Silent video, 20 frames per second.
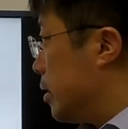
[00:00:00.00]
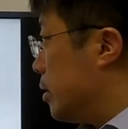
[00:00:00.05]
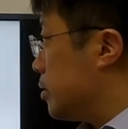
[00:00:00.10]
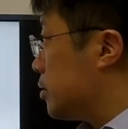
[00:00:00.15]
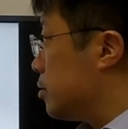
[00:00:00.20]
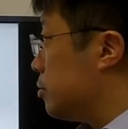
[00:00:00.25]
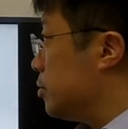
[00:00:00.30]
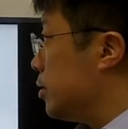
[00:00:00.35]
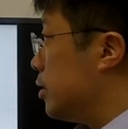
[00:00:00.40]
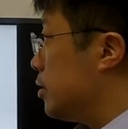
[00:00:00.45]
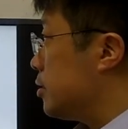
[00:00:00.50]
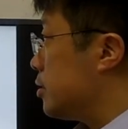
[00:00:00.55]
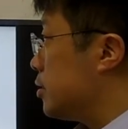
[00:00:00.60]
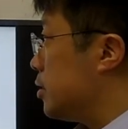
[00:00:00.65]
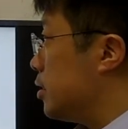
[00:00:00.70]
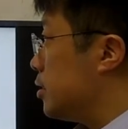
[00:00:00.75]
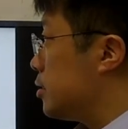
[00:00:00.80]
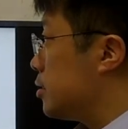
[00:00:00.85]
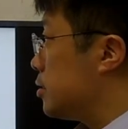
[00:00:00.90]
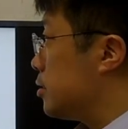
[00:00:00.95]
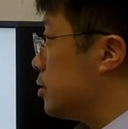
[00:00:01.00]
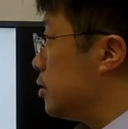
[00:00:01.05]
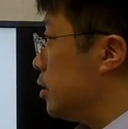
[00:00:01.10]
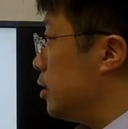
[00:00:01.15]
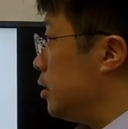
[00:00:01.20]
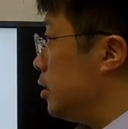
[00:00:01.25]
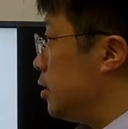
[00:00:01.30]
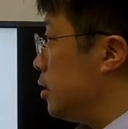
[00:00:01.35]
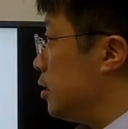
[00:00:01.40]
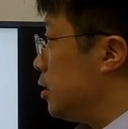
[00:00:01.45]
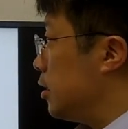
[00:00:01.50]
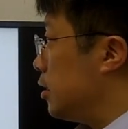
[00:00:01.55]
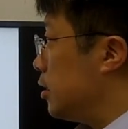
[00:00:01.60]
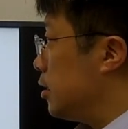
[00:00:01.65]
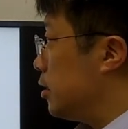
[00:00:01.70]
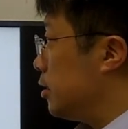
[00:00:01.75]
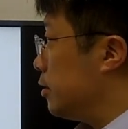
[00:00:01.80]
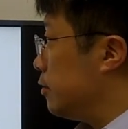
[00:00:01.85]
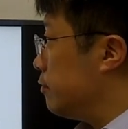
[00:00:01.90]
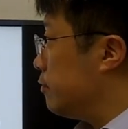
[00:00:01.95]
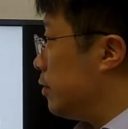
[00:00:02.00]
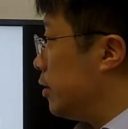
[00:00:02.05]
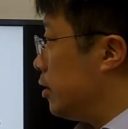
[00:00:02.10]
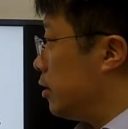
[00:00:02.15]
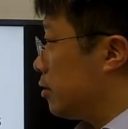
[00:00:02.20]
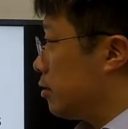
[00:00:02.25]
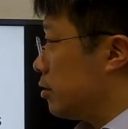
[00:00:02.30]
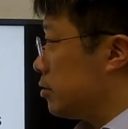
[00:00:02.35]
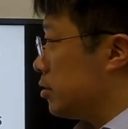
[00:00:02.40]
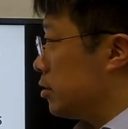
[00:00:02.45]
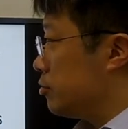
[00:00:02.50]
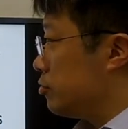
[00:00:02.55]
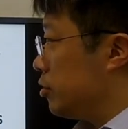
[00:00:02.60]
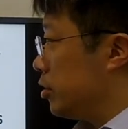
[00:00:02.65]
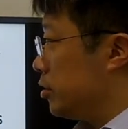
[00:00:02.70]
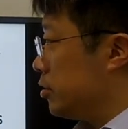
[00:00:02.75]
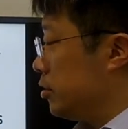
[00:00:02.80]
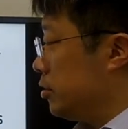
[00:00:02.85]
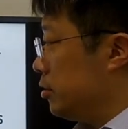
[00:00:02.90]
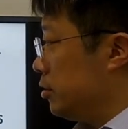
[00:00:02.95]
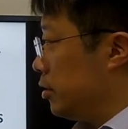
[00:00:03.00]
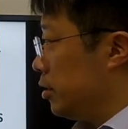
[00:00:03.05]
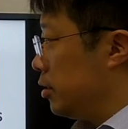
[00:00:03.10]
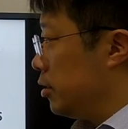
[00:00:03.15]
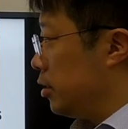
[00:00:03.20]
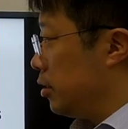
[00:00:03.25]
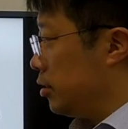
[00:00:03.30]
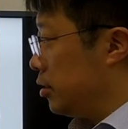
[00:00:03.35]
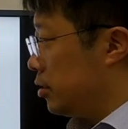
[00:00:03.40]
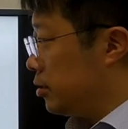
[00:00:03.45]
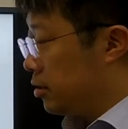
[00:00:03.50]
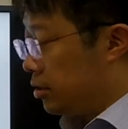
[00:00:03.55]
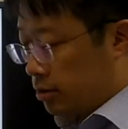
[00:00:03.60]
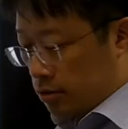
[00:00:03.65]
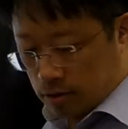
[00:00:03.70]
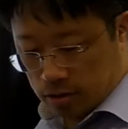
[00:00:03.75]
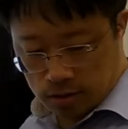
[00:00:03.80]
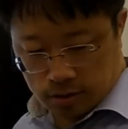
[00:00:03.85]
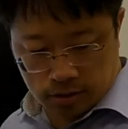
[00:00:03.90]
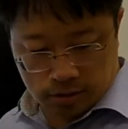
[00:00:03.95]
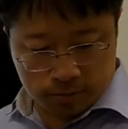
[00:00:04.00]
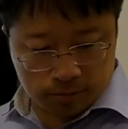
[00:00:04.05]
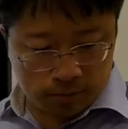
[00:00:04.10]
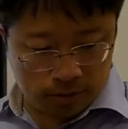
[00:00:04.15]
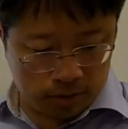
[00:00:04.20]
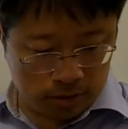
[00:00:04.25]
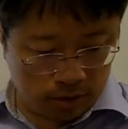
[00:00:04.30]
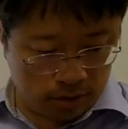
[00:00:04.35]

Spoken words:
So this is the final concentration, and then this is the